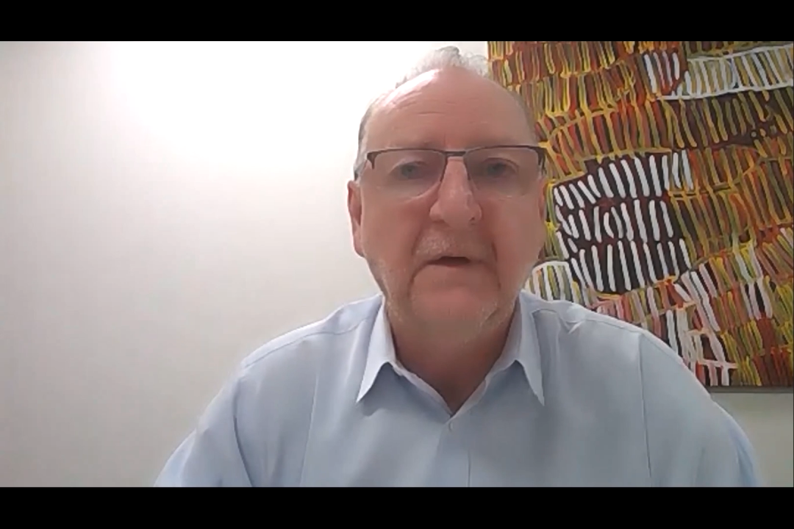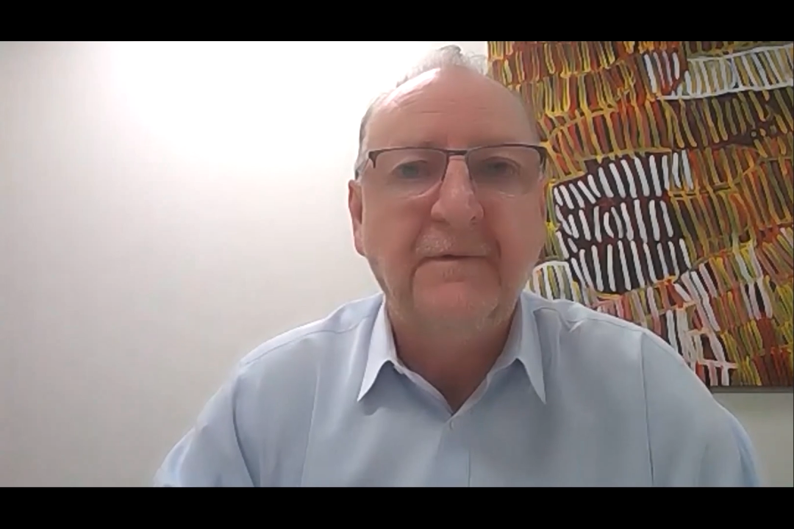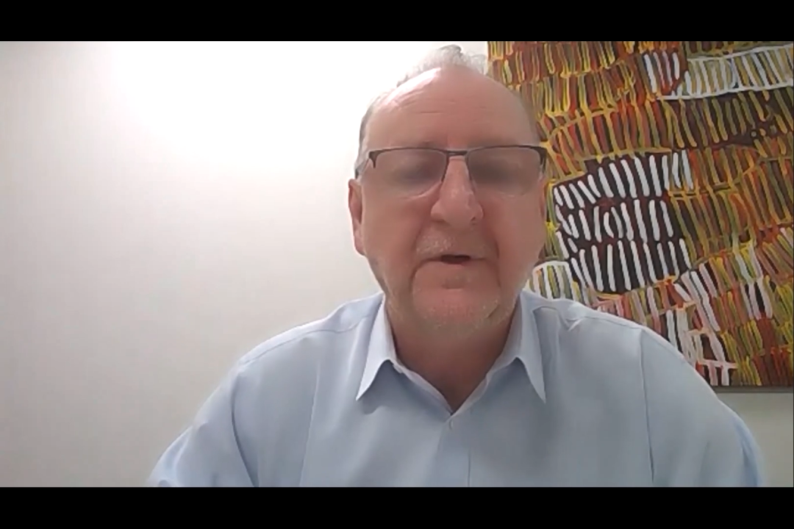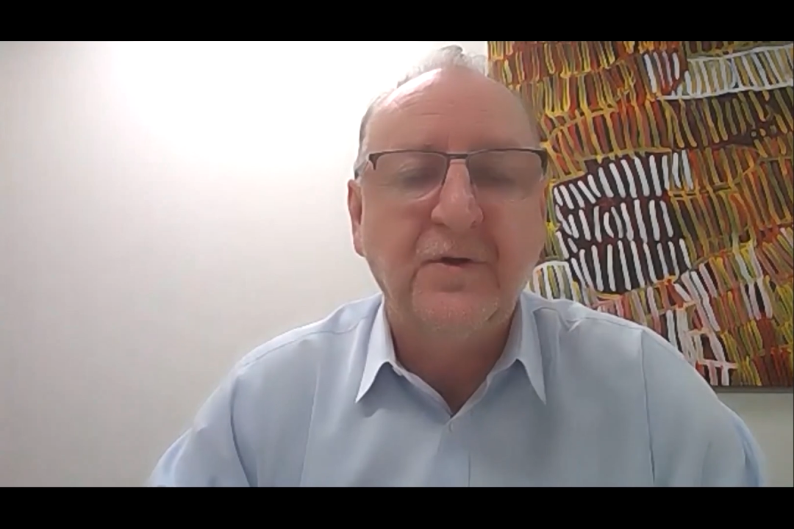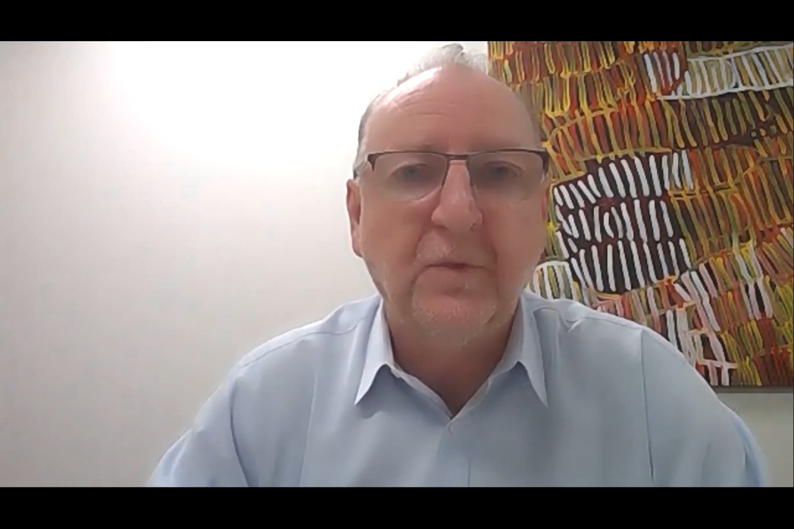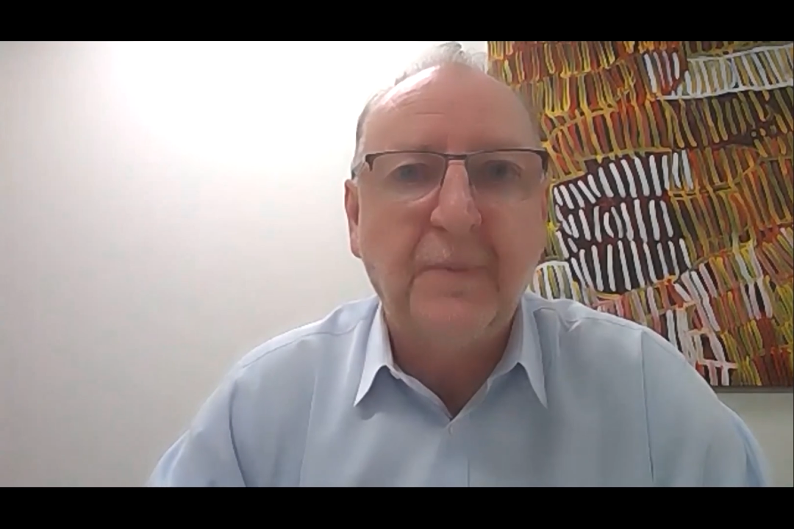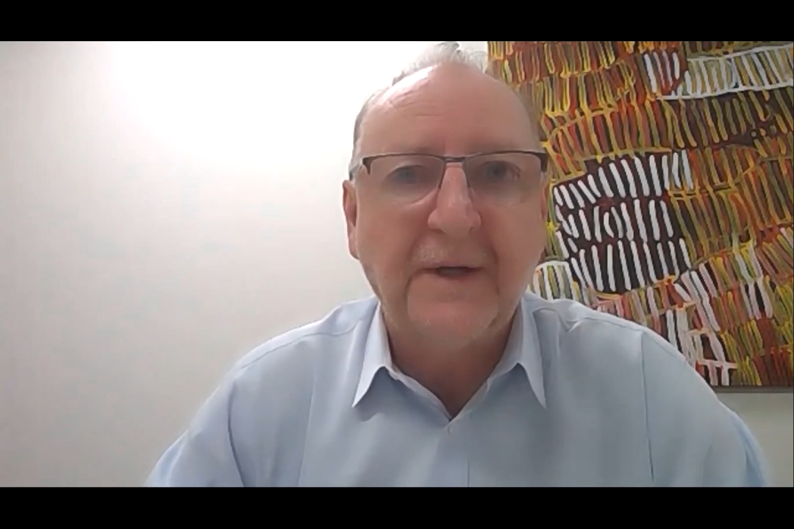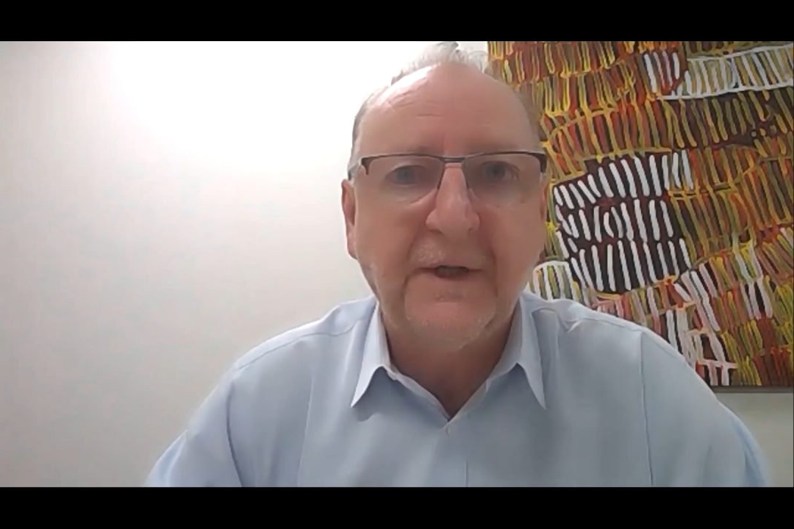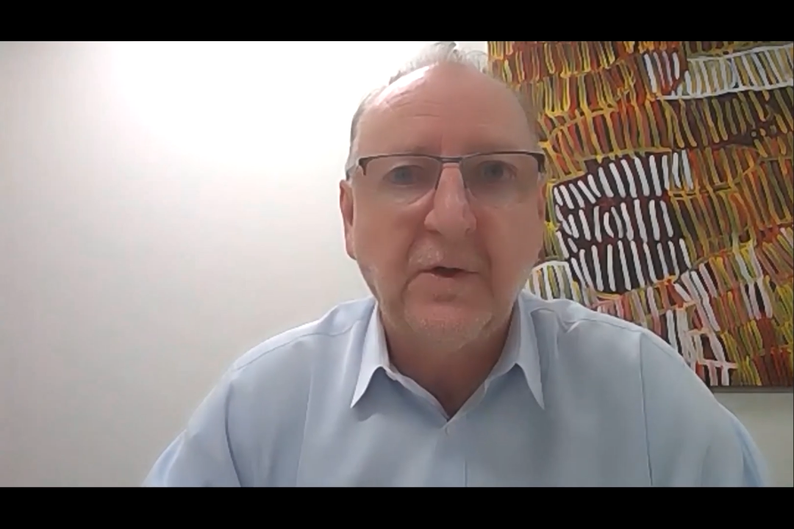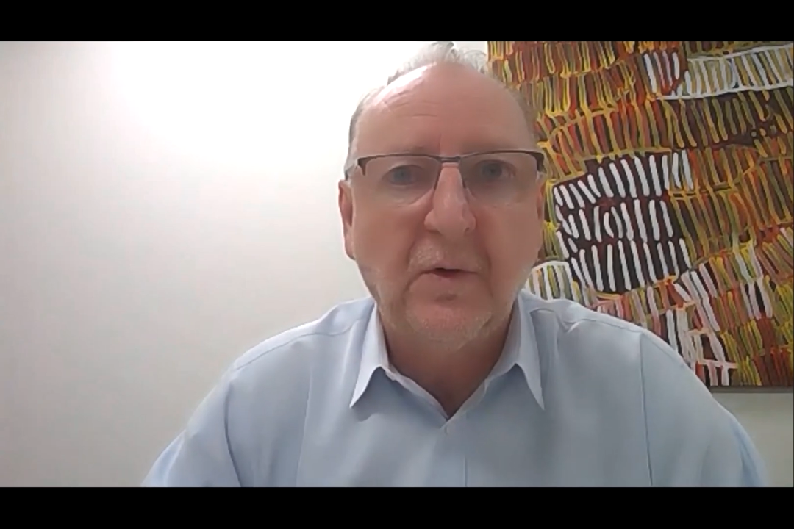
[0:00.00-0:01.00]
virtual
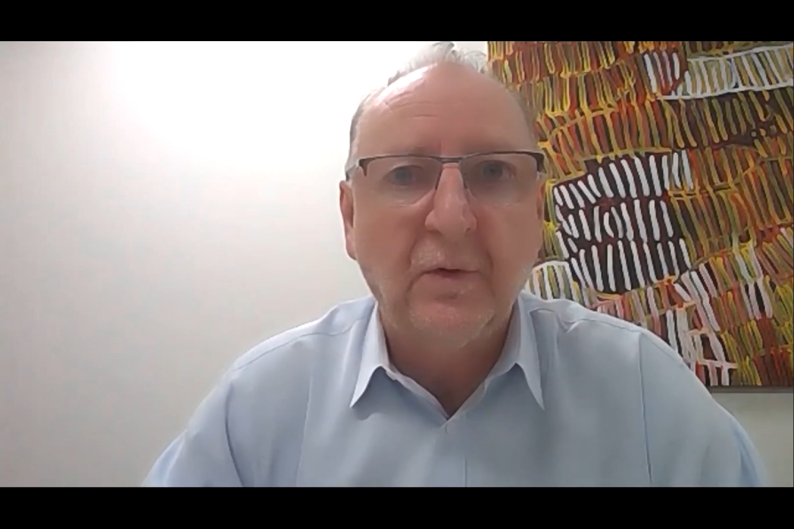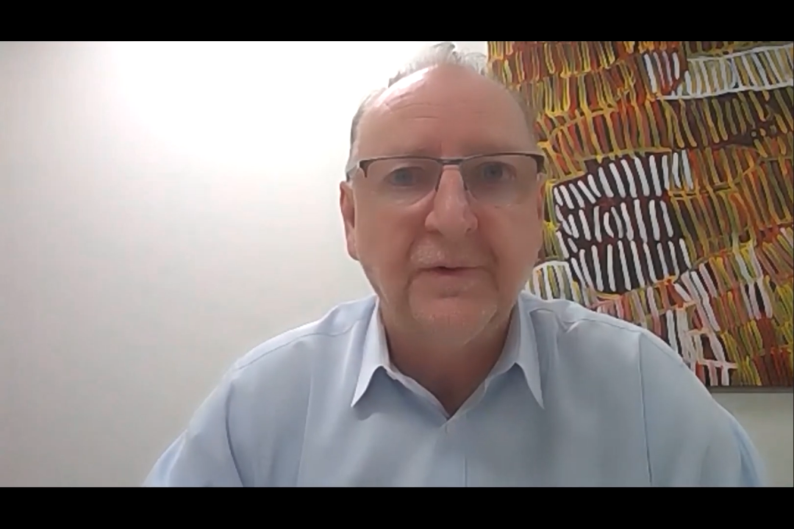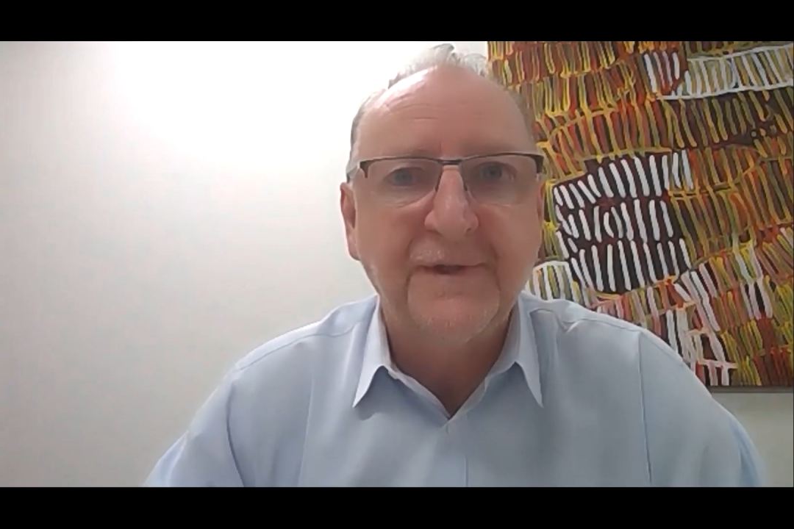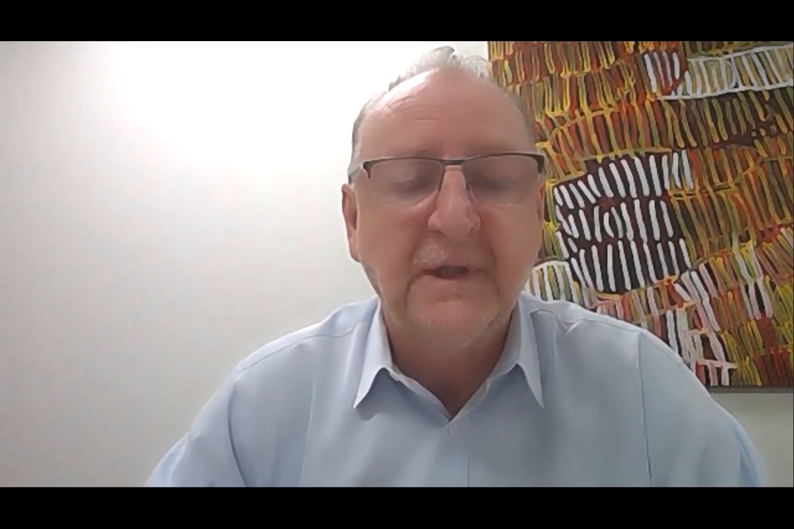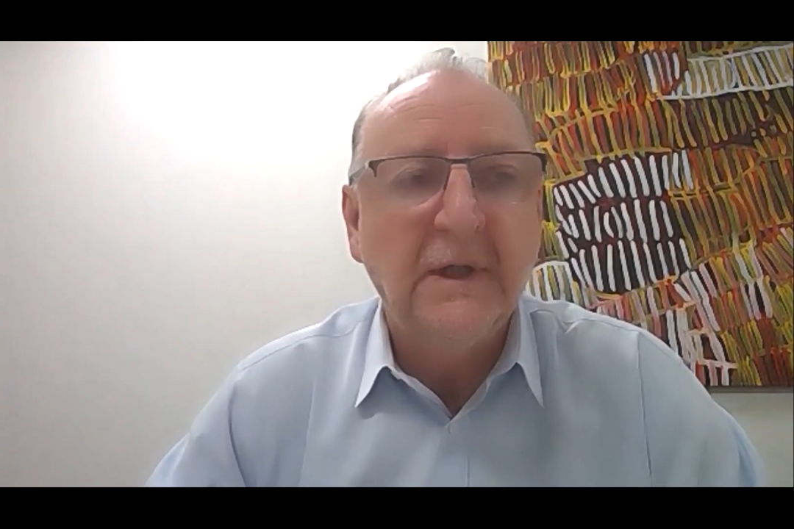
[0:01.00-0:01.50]
buddy calls.